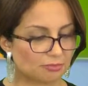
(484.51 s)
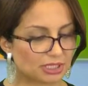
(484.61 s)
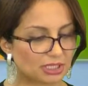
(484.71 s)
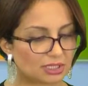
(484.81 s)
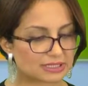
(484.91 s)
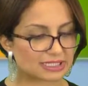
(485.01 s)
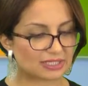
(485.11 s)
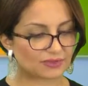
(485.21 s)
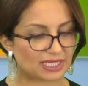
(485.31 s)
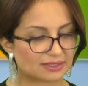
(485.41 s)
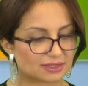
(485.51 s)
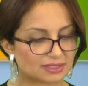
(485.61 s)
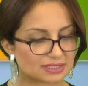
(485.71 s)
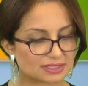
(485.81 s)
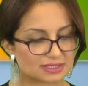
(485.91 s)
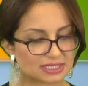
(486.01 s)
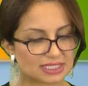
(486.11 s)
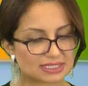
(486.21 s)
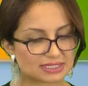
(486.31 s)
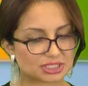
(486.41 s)
Because left-handedness is
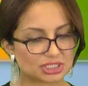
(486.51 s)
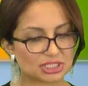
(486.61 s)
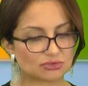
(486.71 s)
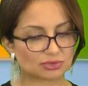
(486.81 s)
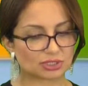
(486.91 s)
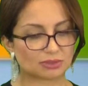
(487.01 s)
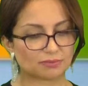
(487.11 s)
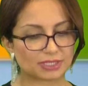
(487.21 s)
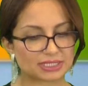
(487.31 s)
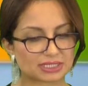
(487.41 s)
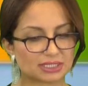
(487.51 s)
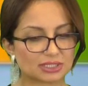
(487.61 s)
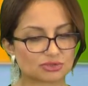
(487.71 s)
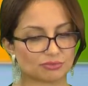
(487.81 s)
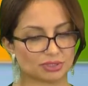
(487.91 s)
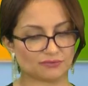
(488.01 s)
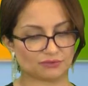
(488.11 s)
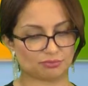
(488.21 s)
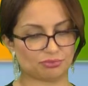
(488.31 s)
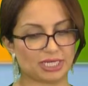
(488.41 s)
seen as a key to the complex anatomy of
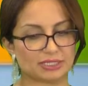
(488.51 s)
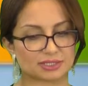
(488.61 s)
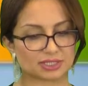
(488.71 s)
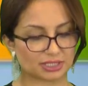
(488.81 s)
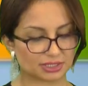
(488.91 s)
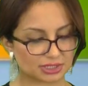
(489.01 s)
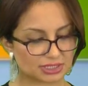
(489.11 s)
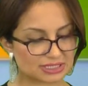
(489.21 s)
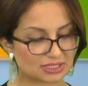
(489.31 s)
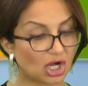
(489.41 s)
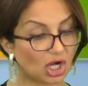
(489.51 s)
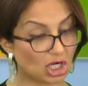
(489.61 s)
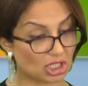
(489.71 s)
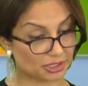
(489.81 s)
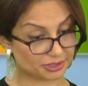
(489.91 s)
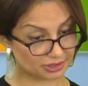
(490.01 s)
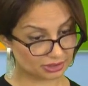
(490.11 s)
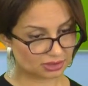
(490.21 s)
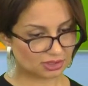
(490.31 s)
the brain, scientists are